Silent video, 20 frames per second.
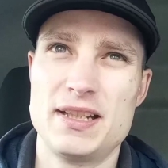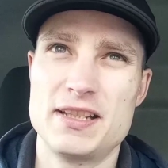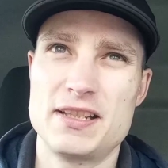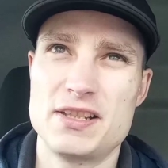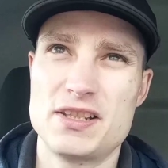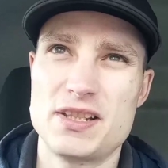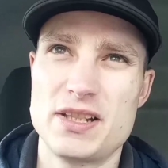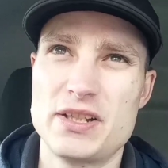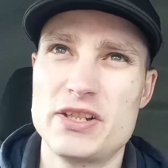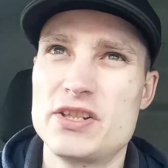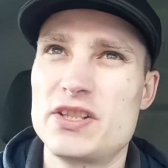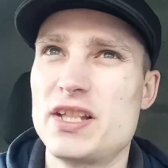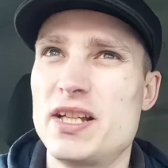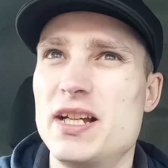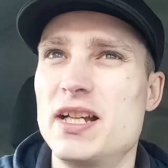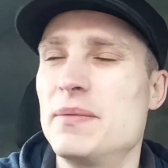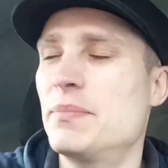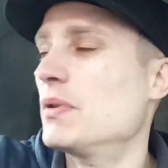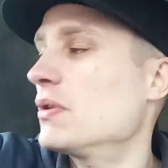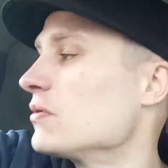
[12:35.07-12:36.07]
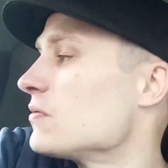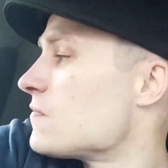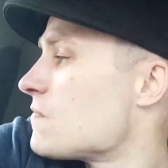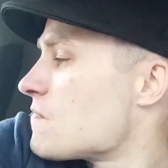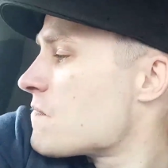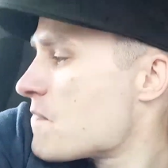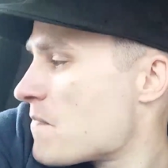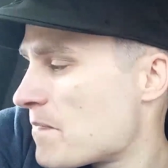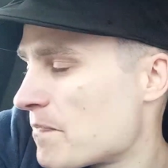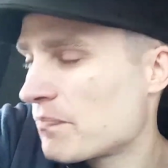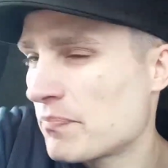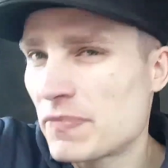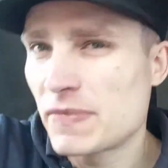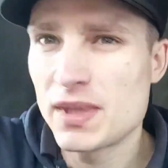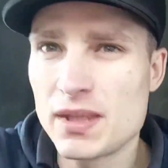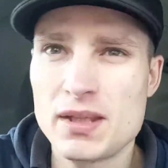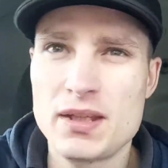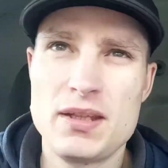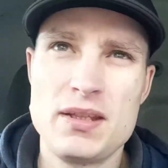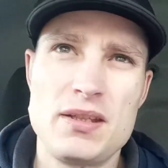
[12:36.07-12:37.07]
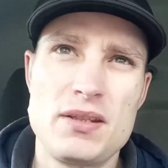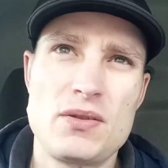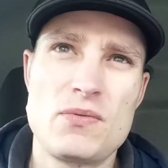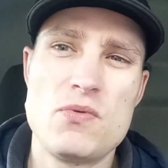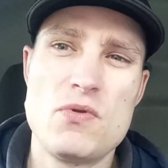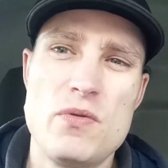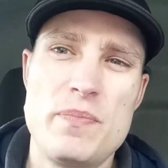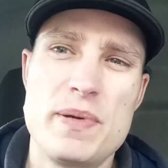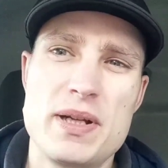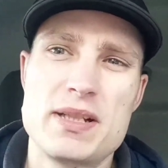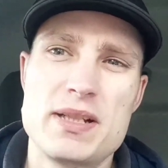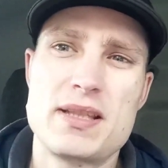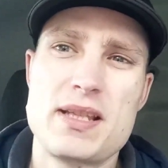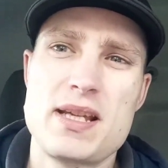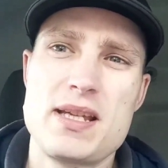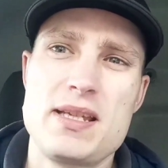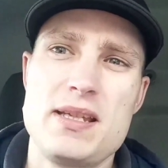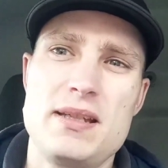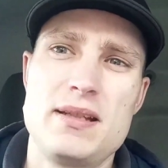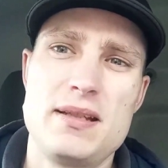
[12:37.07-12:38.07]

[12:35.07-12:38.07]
So say I started about 8:15.